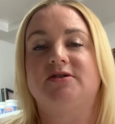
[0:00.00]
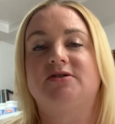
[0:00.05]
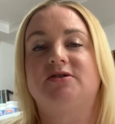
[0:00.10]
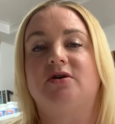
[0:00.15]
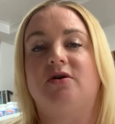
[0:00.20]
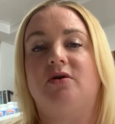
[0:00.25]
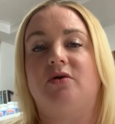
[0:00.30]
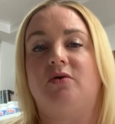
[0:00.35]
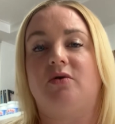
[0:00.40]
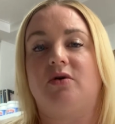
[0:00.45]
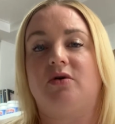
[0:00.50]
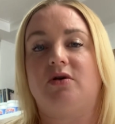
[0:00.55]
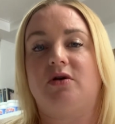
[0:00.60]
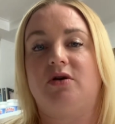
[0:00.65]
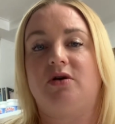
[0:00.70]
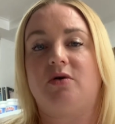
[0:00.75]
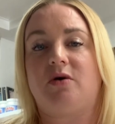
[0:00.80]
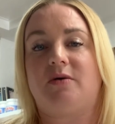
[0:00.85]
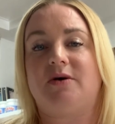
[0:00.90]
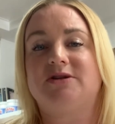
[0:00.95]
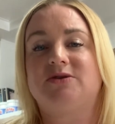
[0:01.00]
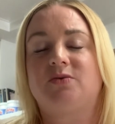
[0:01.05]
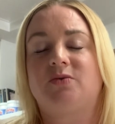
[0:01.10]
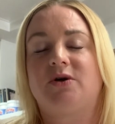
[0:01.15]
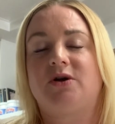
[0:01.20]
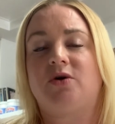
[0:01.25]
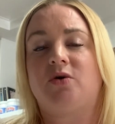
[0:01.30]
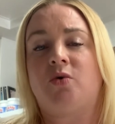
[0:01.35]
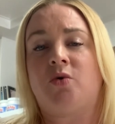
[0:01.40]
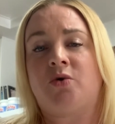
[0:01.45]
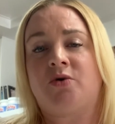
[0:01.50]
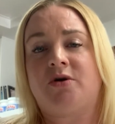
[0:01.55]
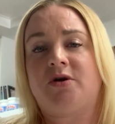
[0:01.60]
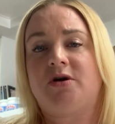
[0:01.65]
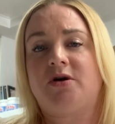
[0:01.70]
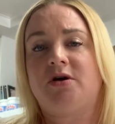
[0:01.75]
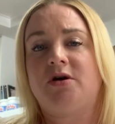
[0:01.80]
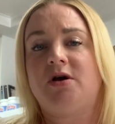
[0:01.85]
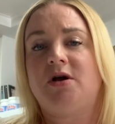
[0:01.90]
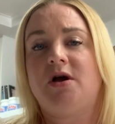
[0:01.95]
So you always want
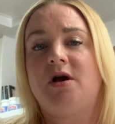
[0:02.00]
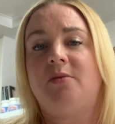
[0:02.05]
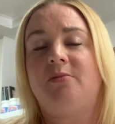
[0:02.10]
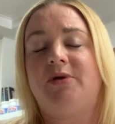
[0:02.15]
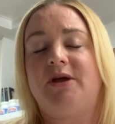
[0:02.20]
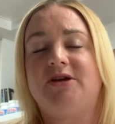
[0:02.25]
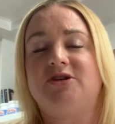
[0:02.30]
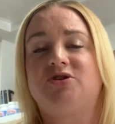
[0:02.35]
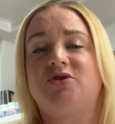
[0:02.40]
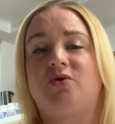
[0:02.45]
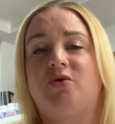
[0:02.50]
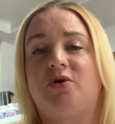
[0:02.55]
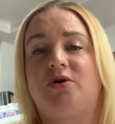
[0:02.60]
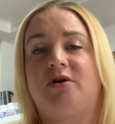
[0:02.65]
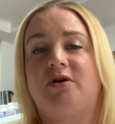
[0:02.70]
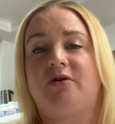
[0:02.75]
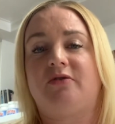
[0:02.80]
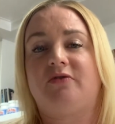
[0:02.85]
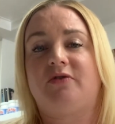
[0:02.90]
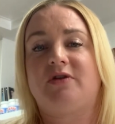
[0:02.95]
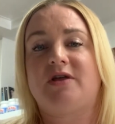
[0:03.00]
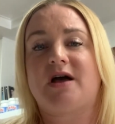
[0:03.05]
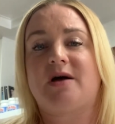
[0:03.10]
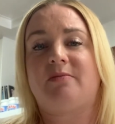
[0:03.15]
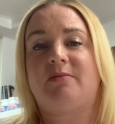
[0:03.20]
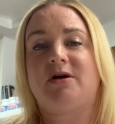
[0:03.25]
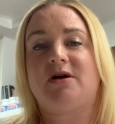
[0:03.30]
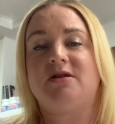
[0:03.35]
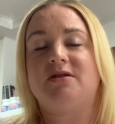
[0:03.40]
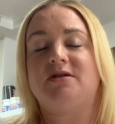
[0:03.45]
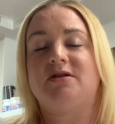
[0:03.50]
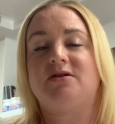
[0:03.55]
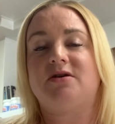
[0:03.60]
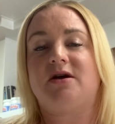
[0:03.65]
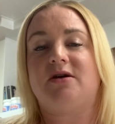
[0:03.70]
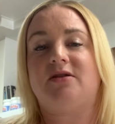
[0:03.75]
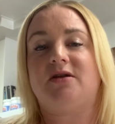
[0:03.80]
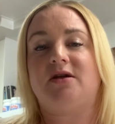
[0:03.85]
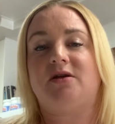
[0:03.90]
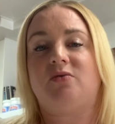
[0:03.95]
to place your order for that month,
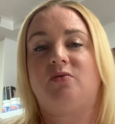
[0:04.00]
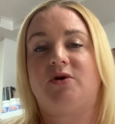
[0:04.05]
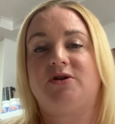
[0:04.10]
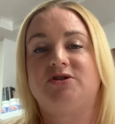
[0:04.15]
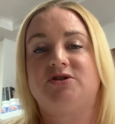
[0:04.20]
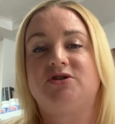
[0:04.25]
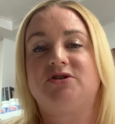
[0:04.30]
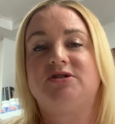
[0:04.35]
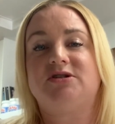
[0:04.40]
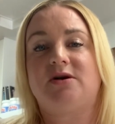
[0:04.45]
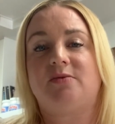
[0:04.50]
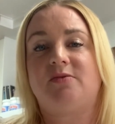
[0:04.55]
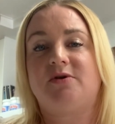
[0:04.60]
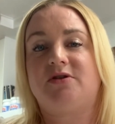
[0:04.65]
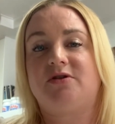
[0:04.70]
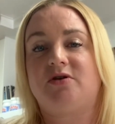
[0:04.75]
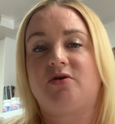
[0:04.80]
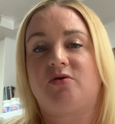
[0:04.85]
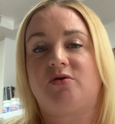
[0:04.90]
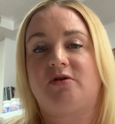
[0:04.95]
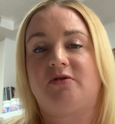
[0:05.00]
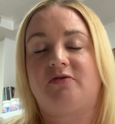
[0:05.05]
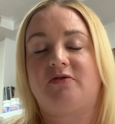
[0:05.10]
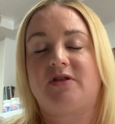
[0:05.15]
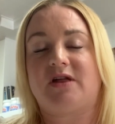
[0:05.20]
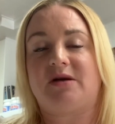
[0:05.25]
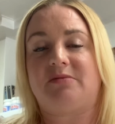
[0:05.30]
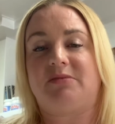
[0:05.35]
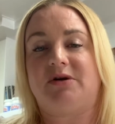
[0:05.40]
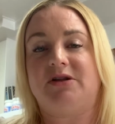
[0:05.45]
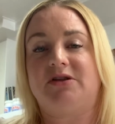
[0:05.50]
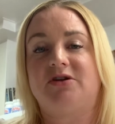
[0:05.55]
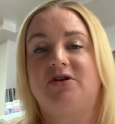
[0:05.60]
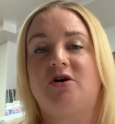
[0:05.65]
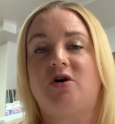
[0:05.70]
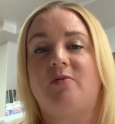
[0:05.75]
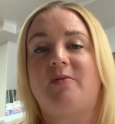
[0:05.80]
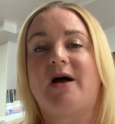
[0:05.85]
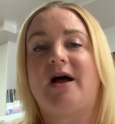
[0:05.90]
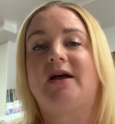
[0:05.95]
and then once you're done with your order for that month,
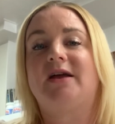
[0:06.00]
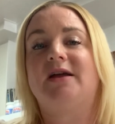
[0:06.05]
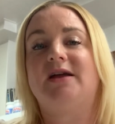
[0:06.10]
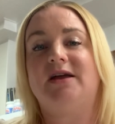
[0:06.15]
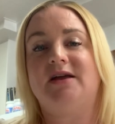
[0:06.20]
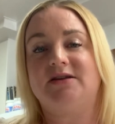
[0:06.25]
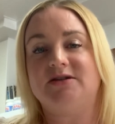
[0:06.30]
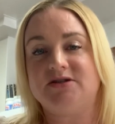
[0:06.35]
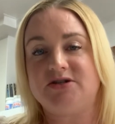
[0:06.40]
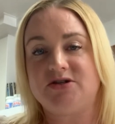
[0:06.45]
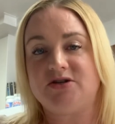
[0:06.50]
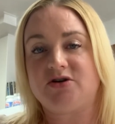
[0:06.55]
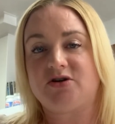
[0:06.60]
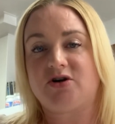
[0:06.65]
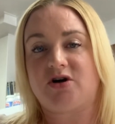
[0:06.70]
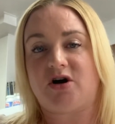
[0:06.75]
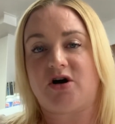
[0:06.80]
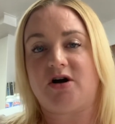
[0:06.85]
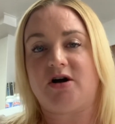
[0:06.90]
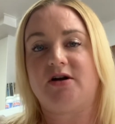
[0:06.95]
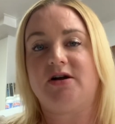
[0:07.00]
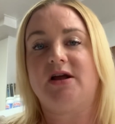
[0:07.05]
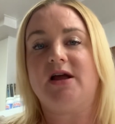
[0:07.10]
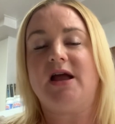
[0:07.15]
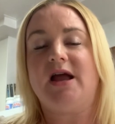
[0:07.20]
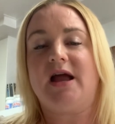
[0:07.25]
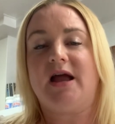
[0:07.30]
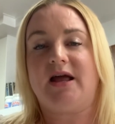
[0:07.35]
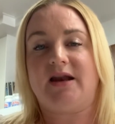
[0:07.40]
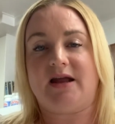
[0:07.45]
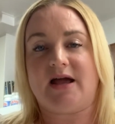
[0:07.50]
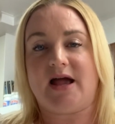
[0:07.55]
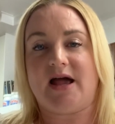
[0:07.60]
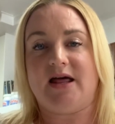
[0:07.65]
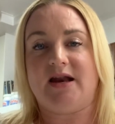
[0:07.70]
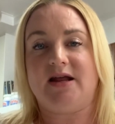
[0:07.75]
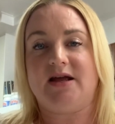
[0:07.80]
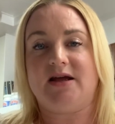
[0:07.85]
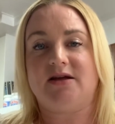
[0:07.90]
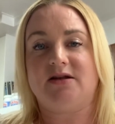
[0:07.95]
go back into your cart and
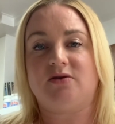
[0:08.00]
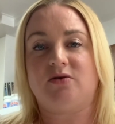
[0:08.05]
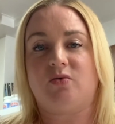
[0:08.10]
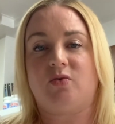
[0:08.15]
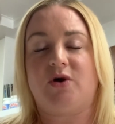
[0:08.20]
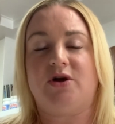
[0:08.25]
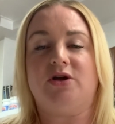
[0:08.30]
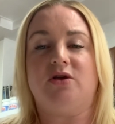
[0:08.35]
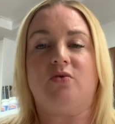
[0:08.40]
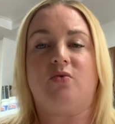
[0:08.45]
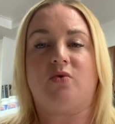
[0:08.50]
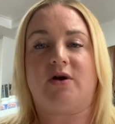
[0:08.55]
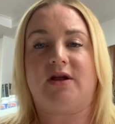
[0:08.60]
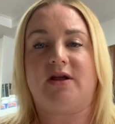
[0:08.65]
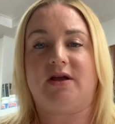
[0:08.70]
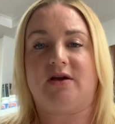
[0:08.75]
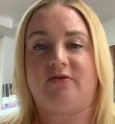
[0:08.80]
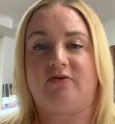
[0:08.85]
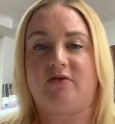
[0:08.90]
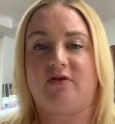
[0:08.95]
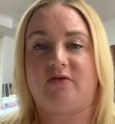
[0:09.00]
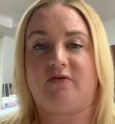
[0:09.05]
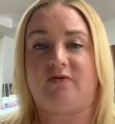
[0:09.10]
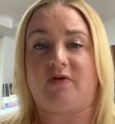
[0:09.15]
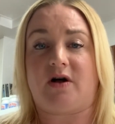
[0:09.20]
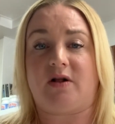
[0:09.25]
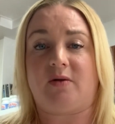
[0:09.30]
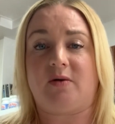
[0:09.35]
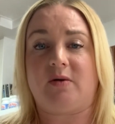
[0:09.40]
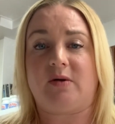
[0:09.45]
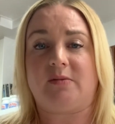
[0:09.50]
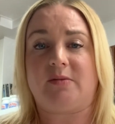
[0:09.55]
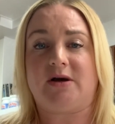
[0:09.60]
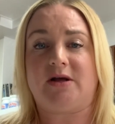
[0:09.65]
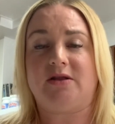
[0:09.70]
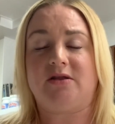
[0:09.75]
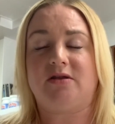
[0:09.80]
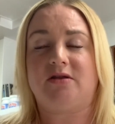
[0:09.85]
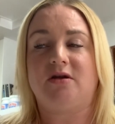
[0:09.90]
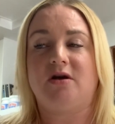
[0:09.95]
edit what you want to get for the following
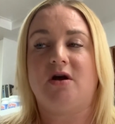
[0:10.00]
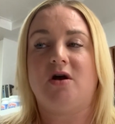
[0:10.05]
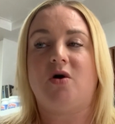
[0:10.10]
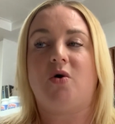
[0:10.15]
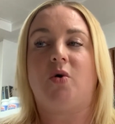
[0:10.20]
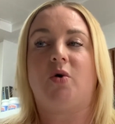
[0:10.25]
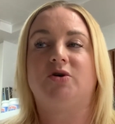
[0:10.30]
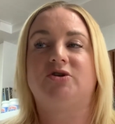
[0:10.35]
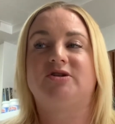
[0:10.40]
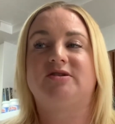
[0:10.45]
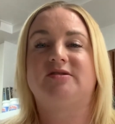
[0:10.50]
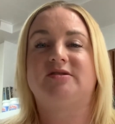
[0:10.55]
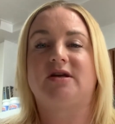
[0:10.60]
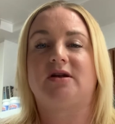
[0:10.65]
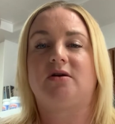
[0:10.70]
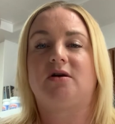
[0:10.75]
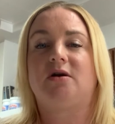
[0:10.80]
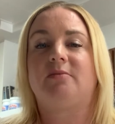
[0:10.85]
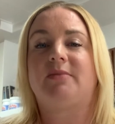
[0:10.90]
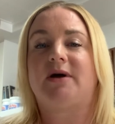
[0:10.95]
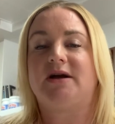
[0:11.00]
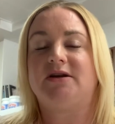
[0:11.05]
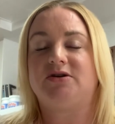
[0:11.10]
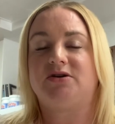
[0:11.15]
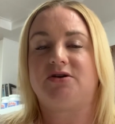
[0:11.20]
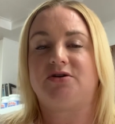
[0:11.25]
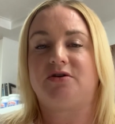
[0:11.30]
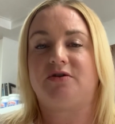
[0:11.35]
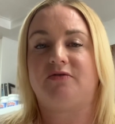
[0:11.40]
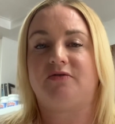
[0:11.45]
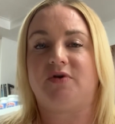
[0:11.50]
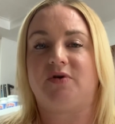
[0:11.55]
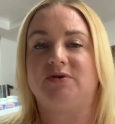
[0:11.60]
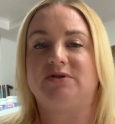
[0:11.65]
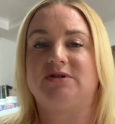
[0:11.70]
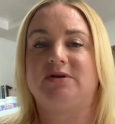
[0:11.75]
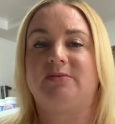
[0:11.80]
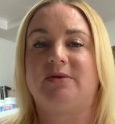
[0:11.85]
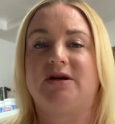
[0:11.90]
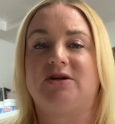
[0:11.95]
month, or just set a reminder in your
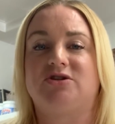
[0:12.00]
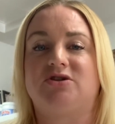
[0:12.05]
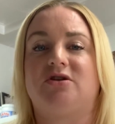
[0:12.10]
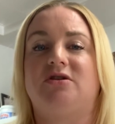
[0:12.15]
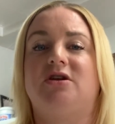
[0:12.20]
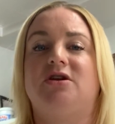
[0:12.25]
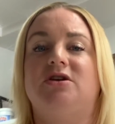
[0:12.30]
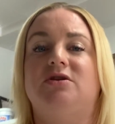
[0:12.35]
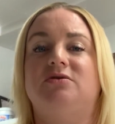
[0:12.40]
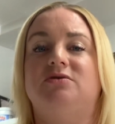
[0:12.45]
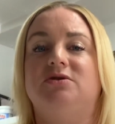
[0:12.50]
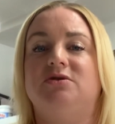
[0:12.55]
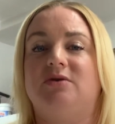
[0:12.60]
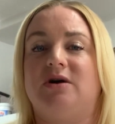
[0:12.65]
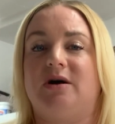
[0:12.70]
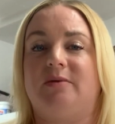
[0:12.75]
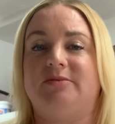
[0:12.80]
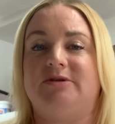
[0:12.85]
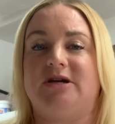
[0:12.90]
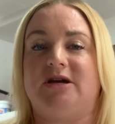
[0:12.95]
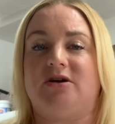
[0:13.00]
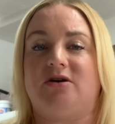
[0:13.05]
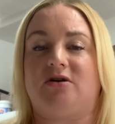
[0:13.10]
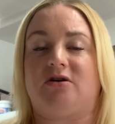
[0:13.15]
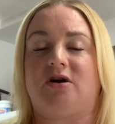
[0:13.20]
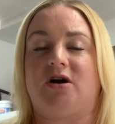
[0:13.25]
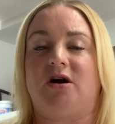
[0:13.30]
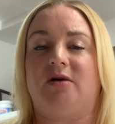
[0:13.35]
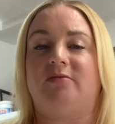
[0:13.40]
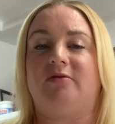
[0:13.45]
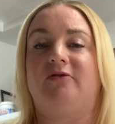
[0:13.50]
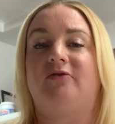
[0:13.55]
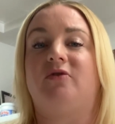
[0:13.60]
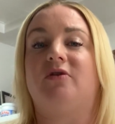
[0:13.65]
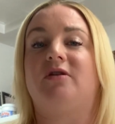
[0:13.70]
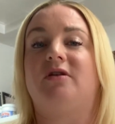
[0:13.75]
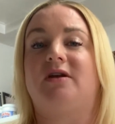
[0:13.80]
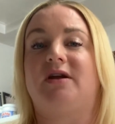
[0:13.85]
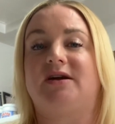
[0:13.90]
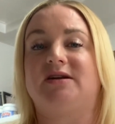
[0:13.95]
phone to make sure that you do update your cart
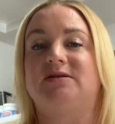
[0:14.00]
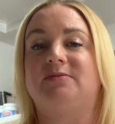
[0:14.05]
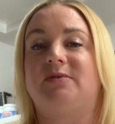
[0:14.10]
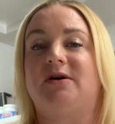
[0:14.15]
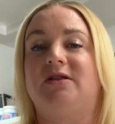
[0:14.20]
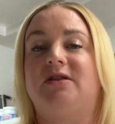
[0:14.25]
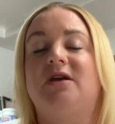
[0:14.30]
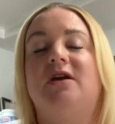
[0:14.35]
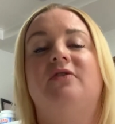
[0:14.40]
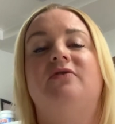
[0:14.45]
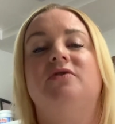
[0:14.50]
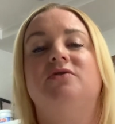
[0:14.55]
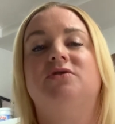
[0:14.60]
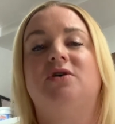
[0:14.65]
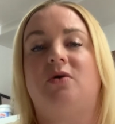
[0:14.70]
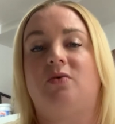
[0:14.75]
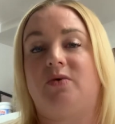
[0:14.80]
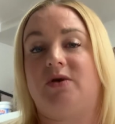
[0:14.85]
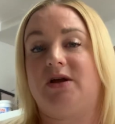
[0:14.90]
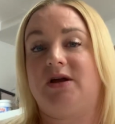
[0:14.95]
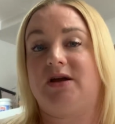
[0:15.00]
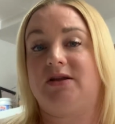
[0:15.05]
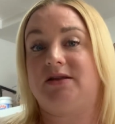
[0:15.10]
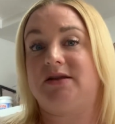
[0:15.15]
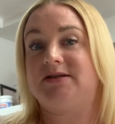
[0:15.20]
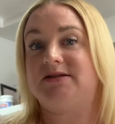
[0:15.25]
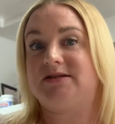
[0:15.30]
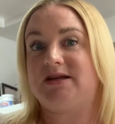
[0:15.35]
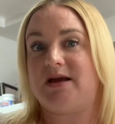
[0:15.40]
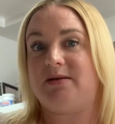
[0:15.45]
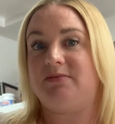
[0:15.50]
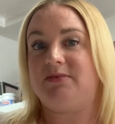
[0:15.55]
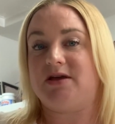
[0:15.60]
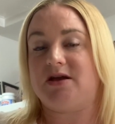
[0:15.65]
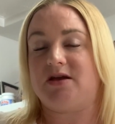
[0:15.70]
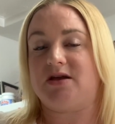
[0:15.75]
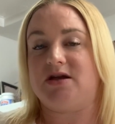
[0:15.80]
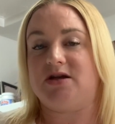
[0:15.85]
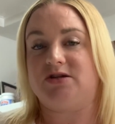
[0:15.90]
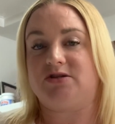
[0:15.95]
before the next month if you don't want to get the same
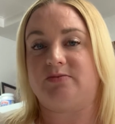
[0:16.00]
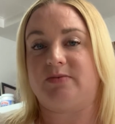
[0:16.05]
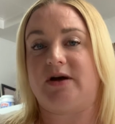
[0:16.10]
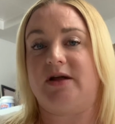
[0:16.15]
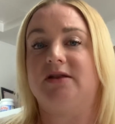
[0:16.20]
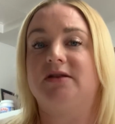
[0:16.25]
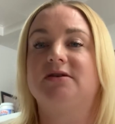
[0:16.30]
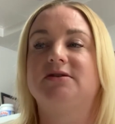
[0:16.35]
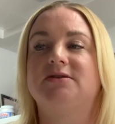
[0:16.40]
thing each month.